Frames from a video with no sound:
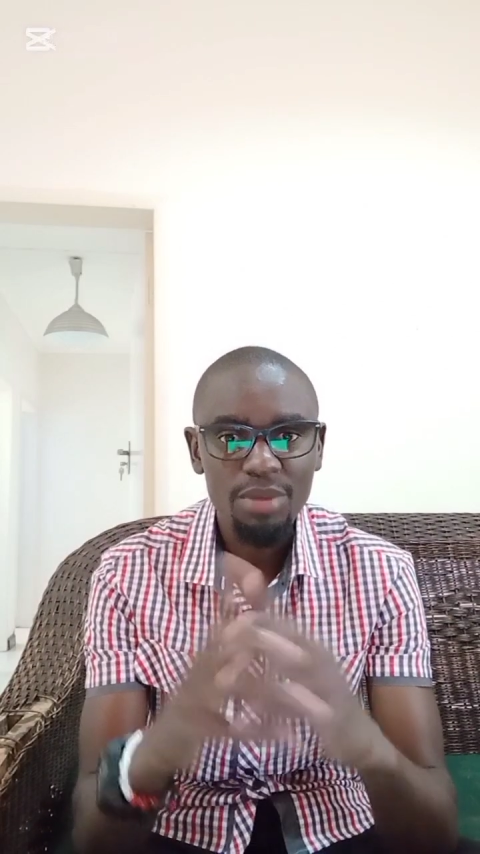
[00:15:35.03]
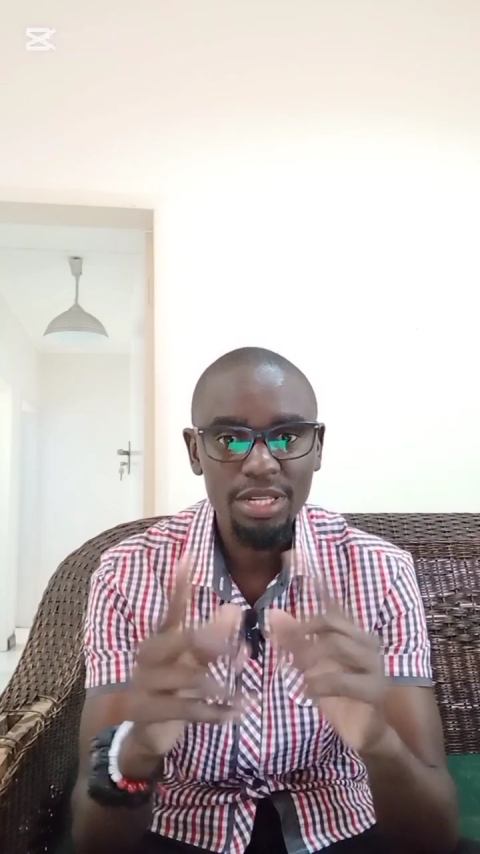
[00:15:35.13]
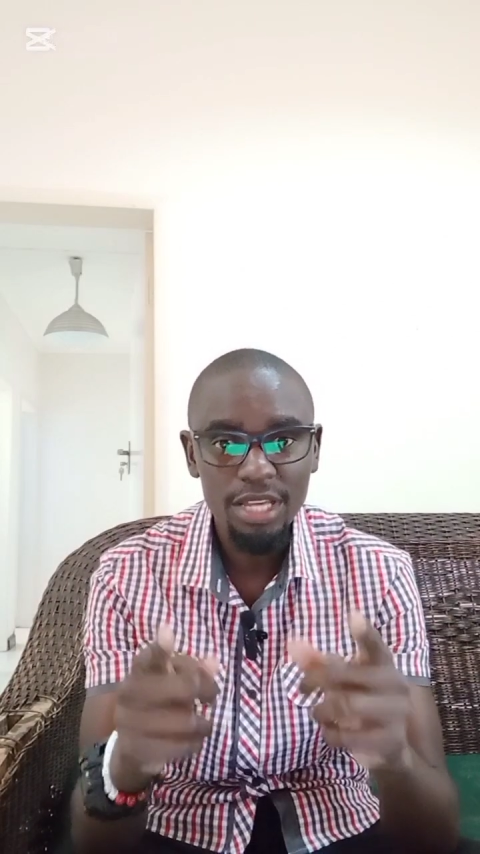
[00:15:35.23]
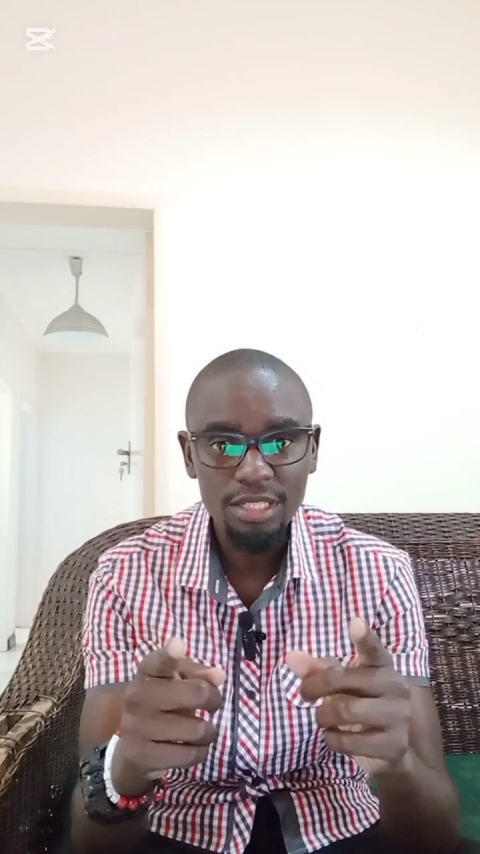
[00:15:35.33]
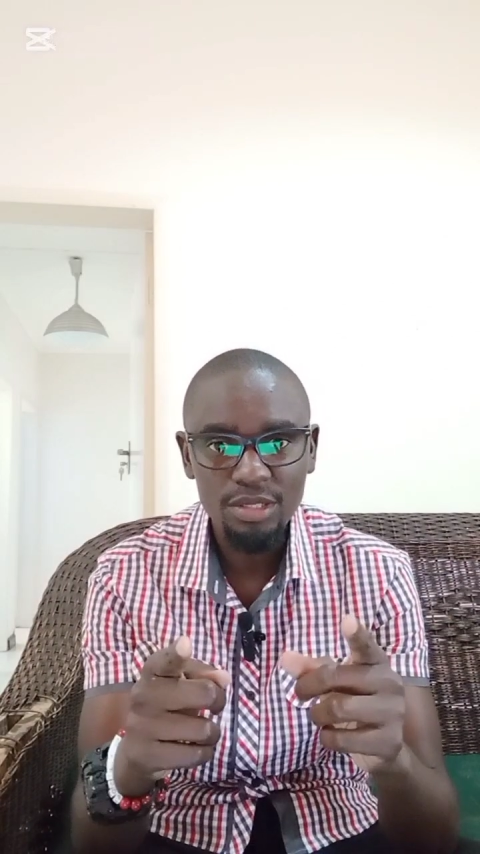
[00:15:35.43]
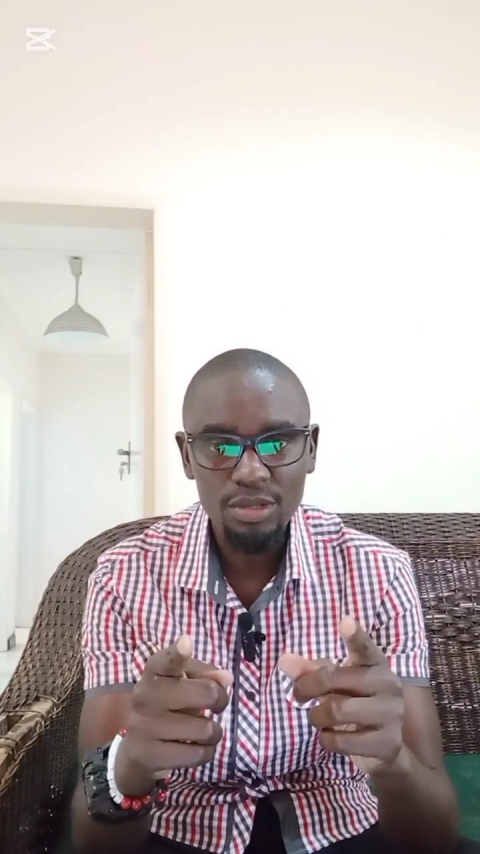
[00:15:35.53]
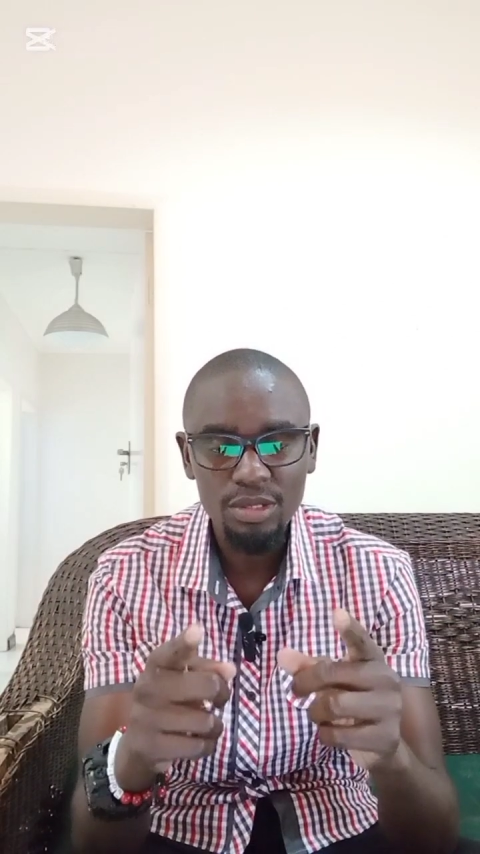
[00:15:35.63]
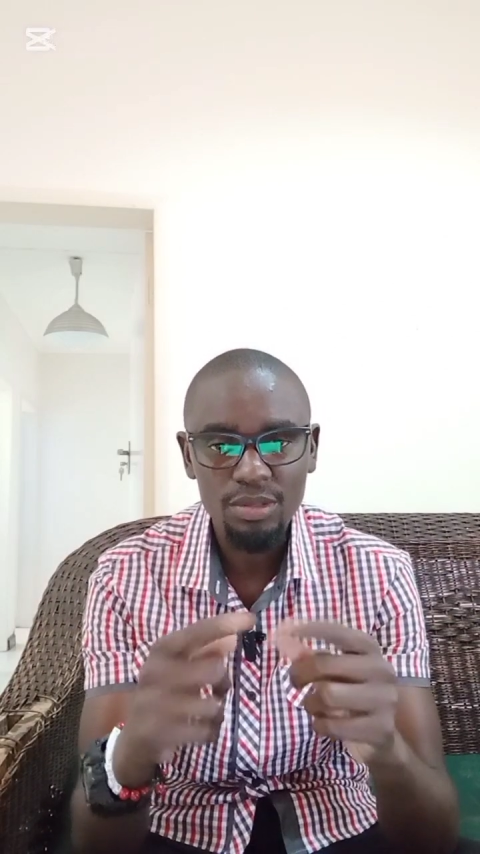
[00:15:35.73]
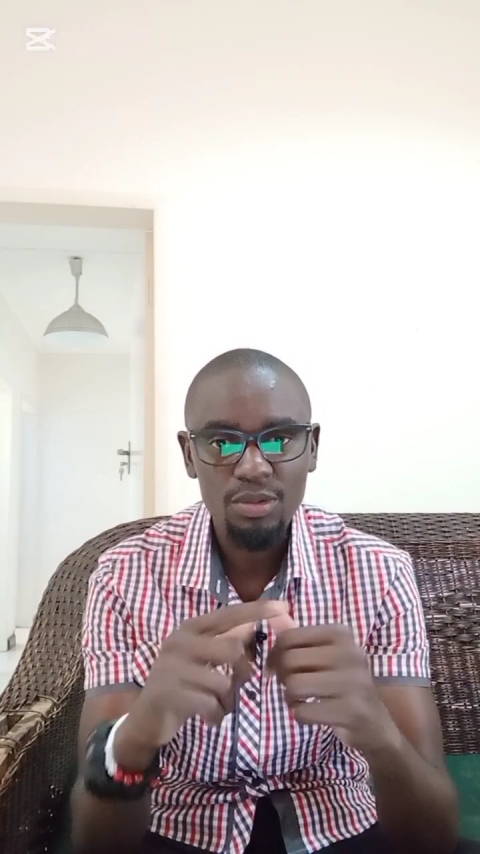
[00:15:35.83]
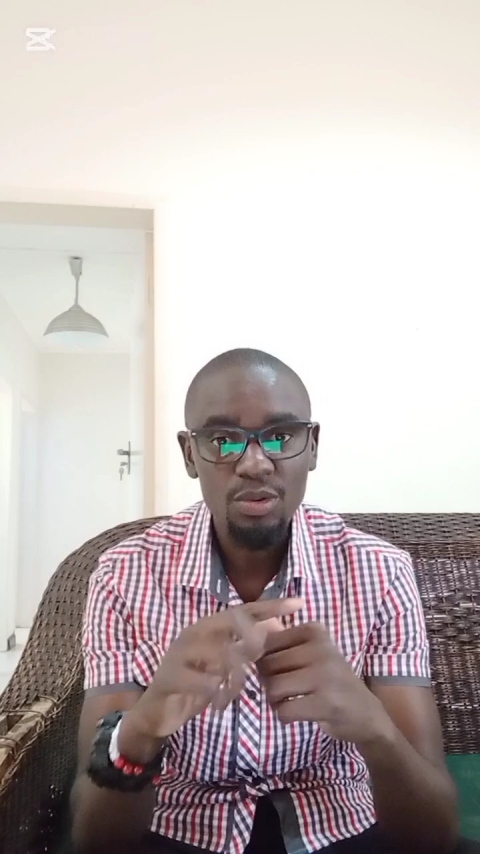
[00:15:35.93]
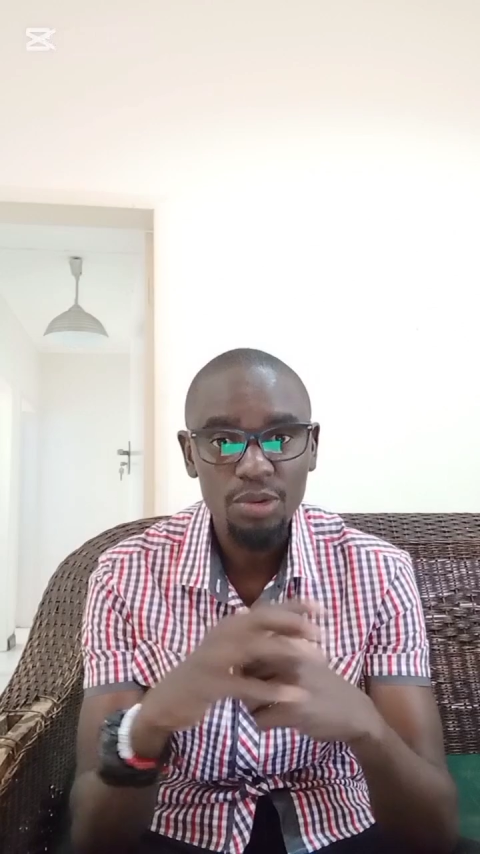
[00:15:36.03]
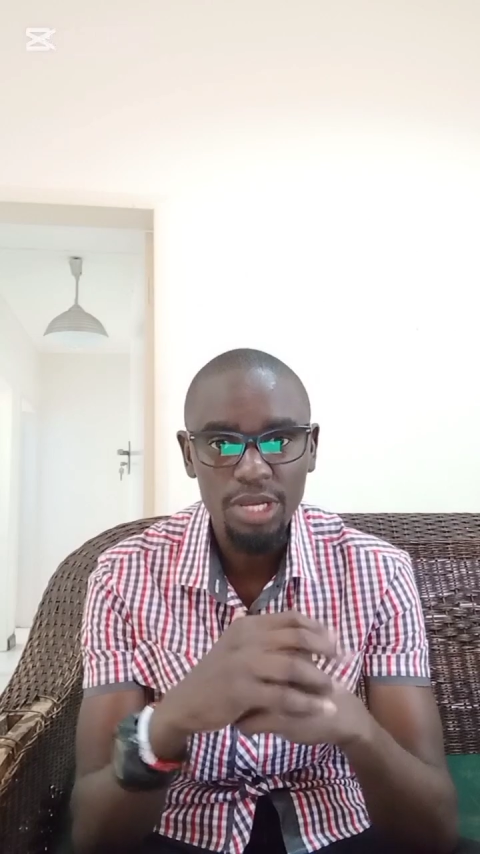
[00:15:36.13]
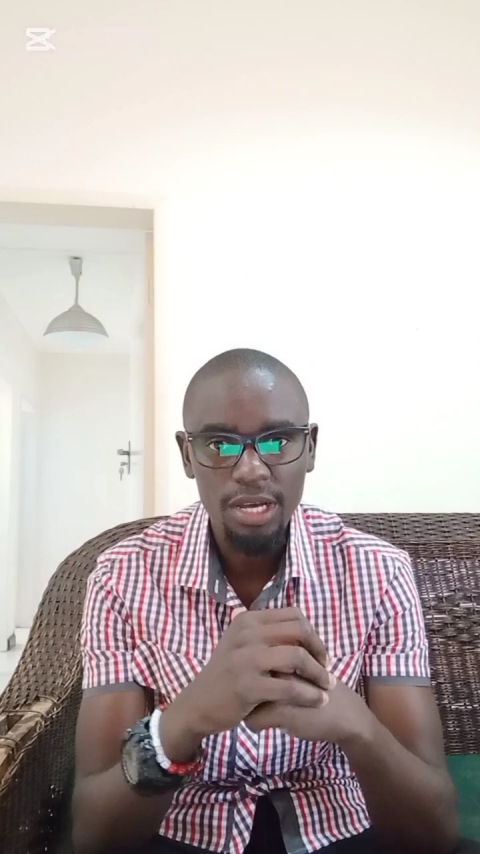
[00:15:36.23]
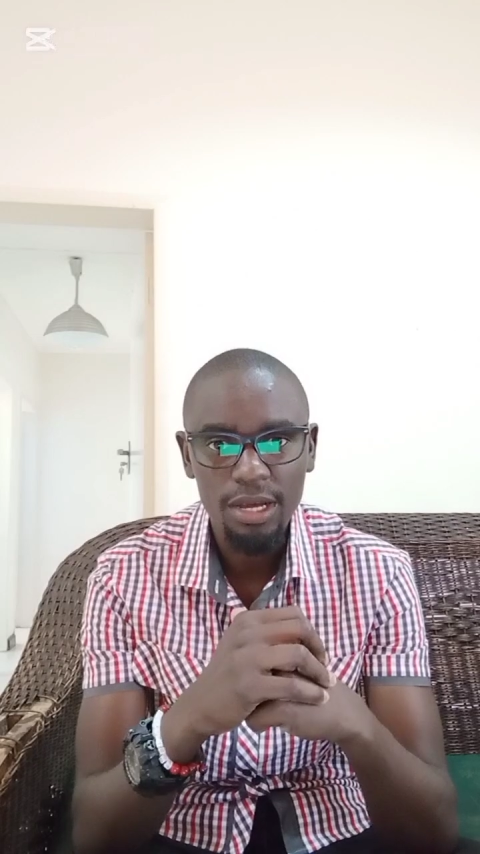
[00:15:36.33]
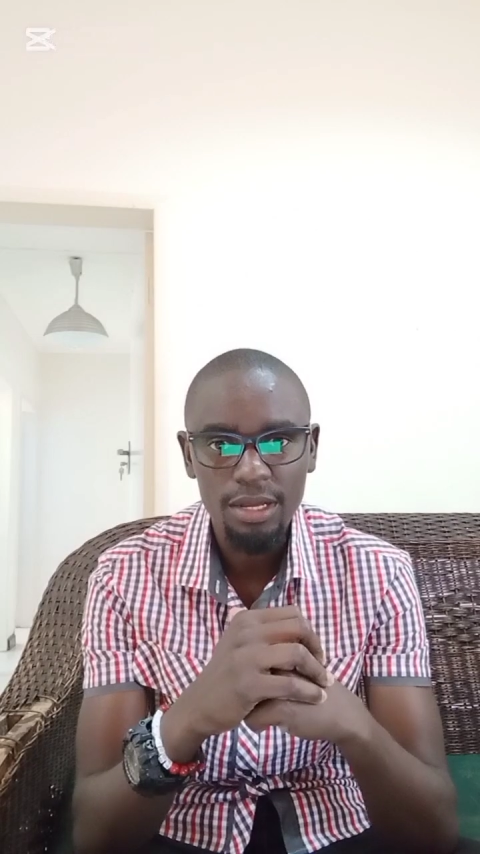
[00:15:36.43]
but that's not who
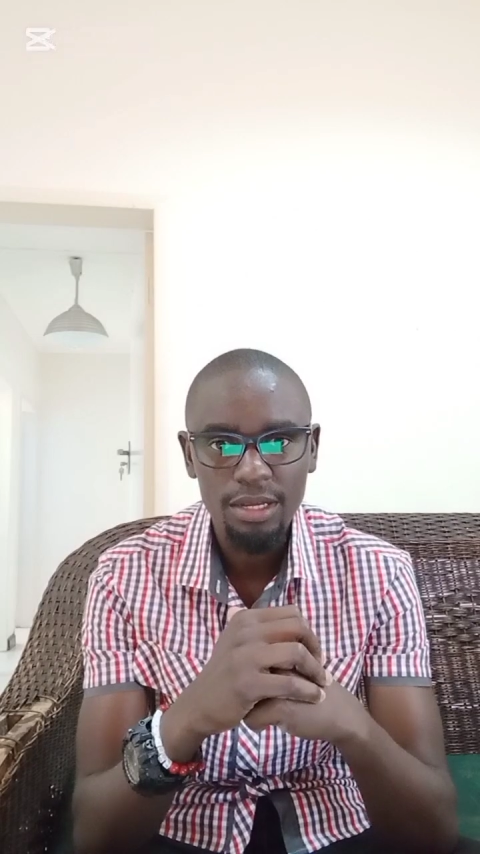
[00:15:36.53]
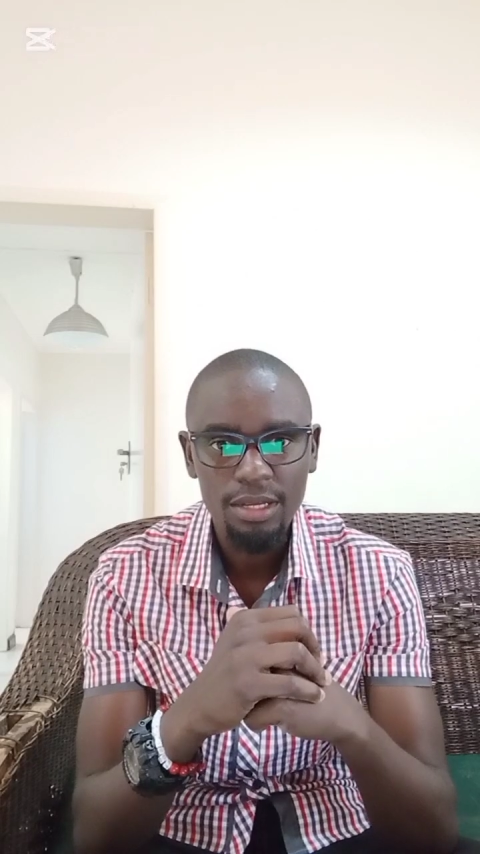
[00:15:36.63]
we are.